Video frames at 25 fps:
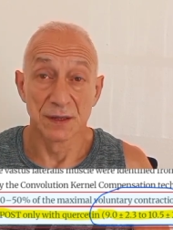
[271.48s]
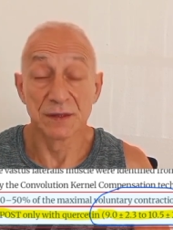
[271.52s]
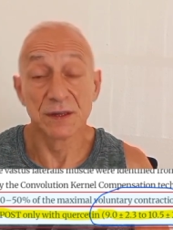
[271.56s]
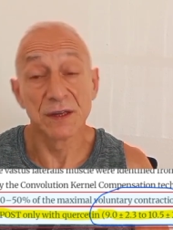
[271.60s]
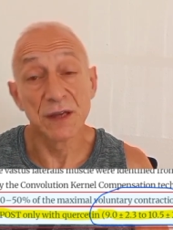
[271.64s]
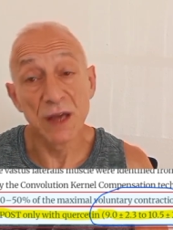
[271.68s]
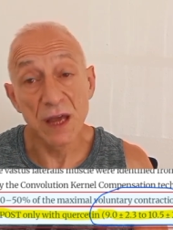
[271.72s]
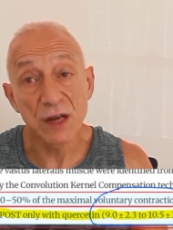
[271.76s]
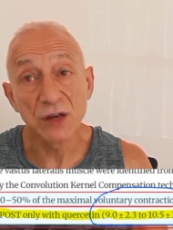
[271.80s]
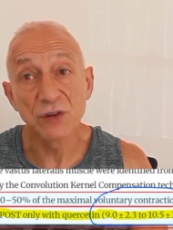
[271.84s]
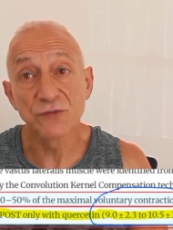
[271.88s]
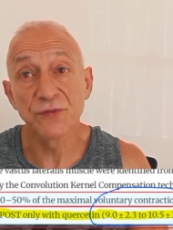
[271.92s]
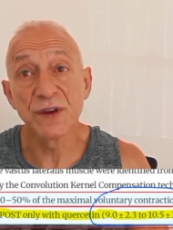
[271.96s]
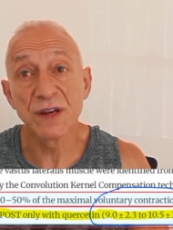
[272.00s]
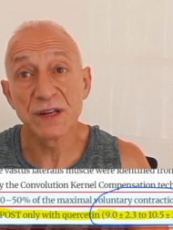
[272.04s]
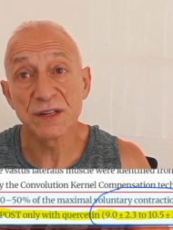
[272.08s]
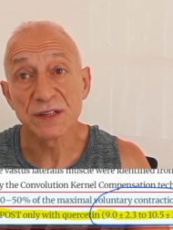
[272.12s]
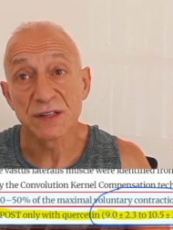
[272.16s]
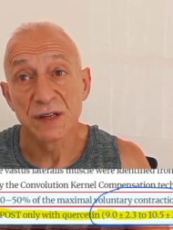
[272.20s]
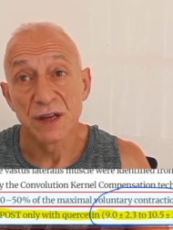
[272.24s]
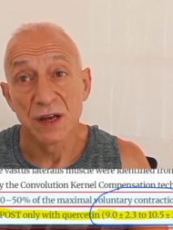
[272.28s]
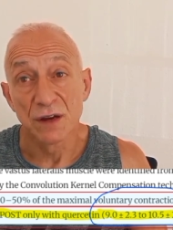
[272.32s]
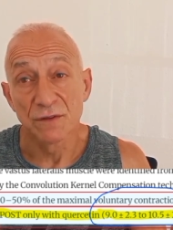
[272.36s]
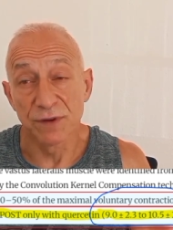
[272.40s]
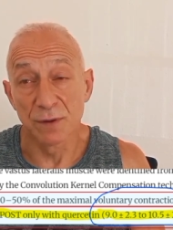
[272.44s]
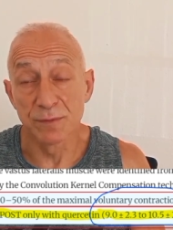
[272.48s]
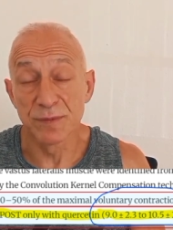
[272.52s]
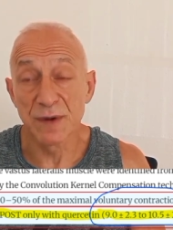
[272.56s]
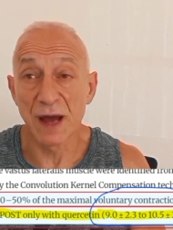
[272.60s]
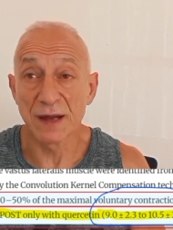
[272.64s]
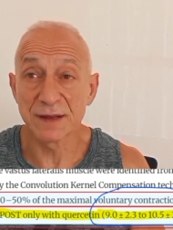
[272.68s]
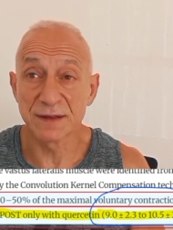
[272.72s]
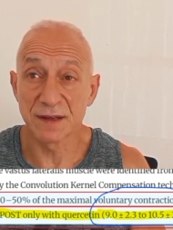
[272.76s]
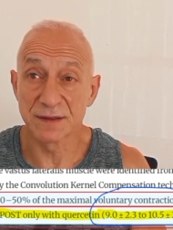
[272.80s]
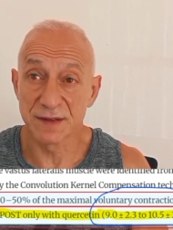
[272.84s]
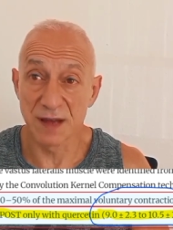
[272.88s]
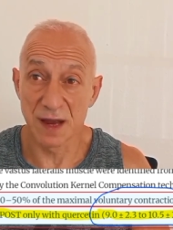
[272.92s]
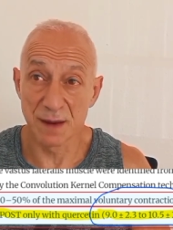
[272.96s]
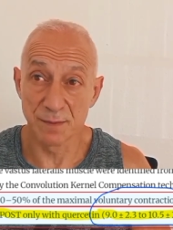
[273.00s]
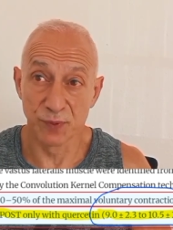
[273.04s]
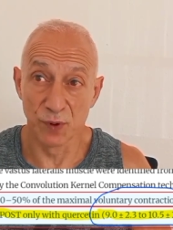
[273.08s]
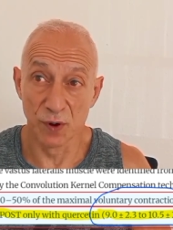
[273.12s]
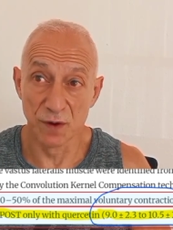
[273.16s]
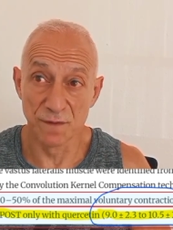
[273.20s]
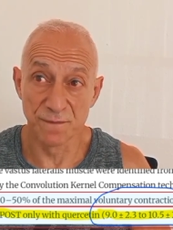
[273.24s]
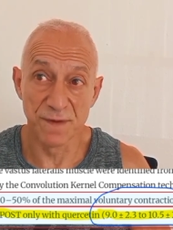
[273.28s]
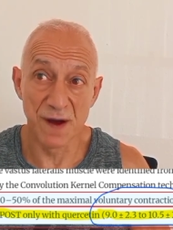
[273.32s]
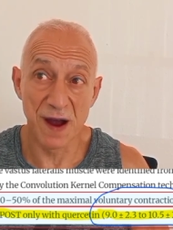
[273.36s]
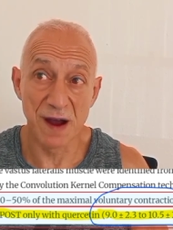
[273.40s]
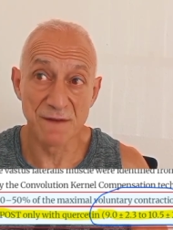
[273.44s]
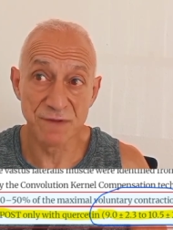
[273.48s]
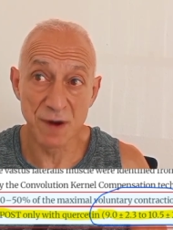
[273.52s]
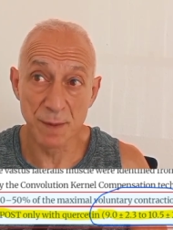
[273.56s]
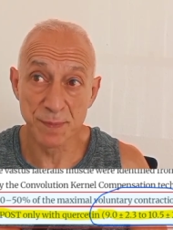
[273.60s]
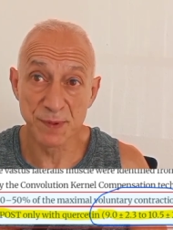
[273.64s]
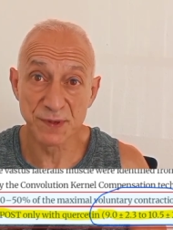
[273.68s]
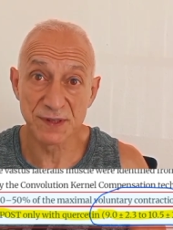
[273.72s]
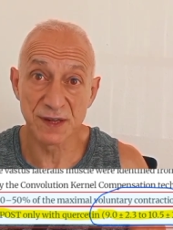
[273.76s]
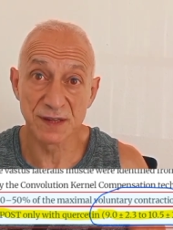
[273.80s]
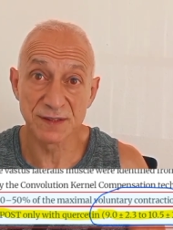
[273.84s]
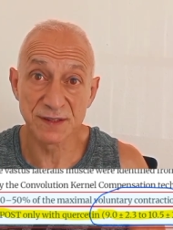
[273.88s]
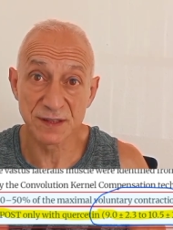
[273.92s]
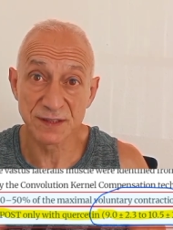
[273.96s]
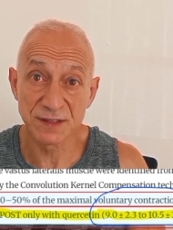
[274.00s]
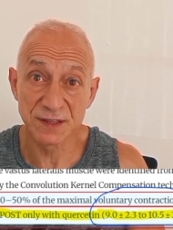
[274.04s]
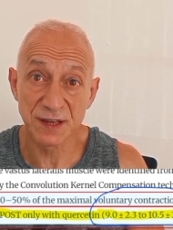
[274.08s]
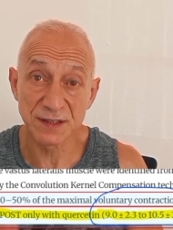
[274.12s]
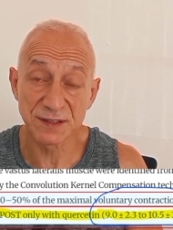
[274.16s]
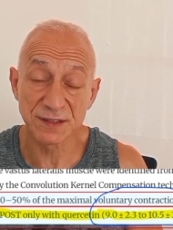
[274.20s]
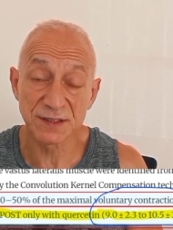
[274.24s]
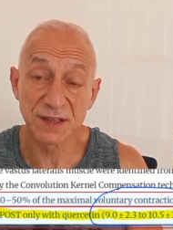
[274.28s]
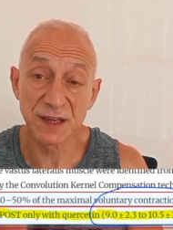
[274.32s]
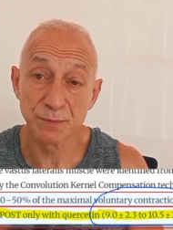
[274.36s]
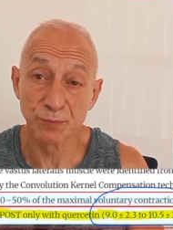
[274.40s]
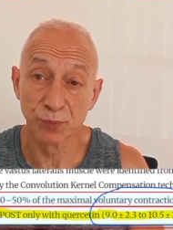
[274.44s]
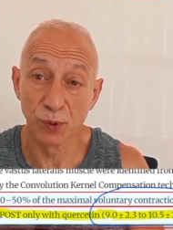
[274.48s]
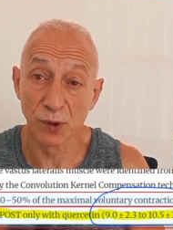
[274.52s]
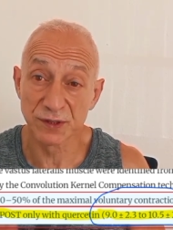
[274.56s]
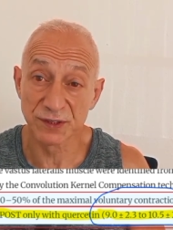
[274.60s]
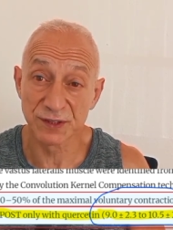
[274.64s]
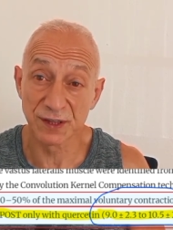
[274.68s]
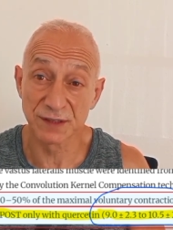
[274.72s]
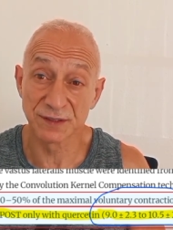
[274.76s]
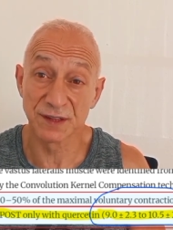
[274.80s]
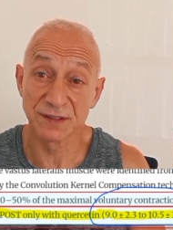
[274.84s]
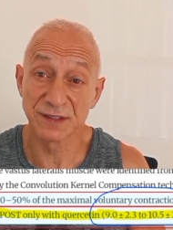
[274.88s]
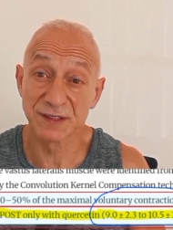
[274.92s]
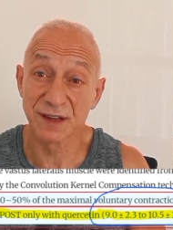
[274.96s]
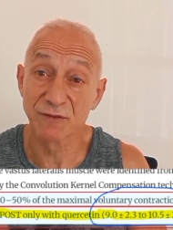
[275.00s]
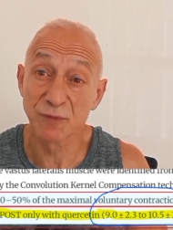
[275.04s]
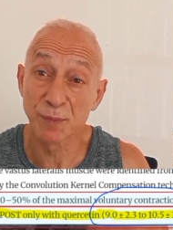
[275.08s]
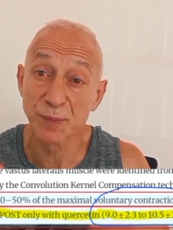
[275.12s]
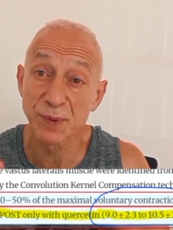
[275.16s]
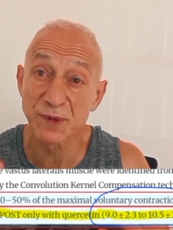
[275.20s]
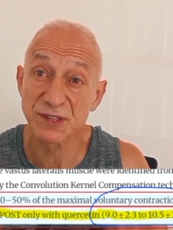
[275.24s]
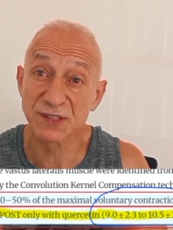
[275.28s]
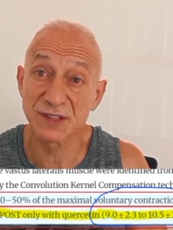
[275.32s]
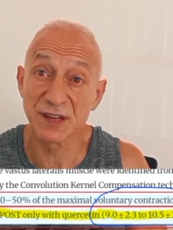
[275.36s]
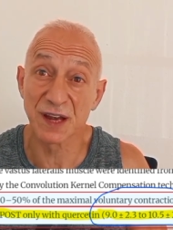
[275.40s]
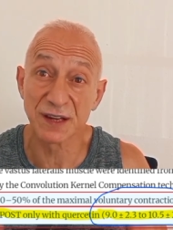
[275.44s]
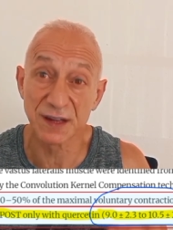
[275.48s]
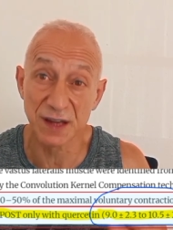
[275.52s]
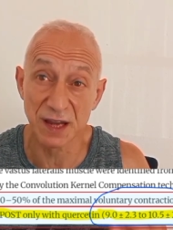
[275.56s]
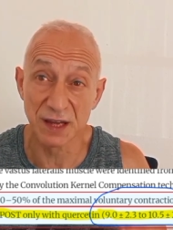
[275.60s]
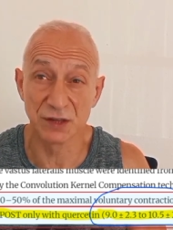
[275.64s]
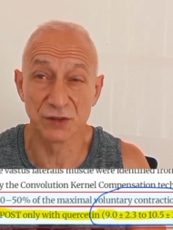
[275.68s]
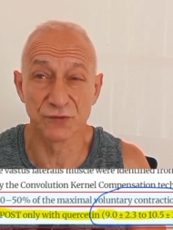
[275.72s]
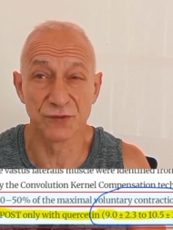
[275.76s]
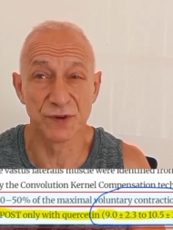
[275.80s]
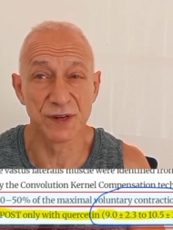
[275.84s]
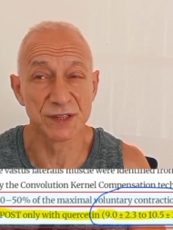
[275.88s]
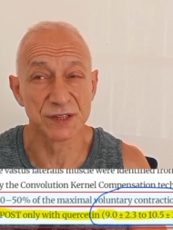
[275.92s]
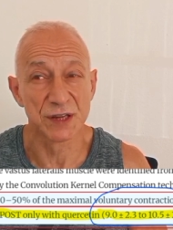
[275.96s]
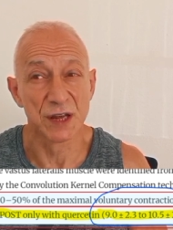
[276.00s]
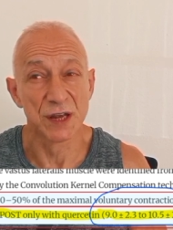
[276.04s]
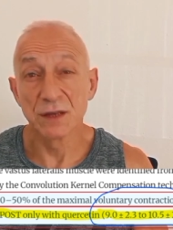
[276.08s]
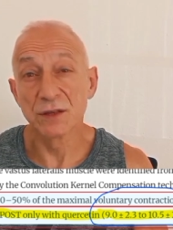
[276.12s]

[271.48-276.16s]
The increase from 9 to 10.5 represents a 16.67% increase.